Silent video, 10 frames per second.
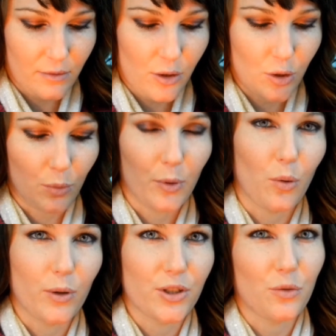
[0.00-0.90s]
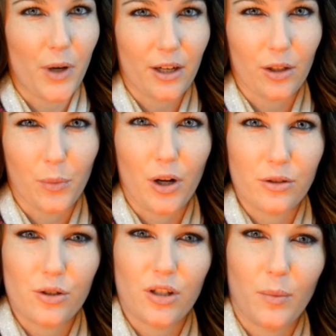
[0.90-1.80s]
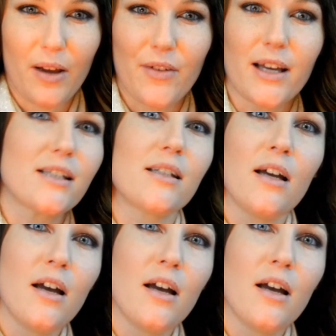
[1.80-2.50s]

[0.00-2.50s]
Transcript: super orange and regular bronzers on my face.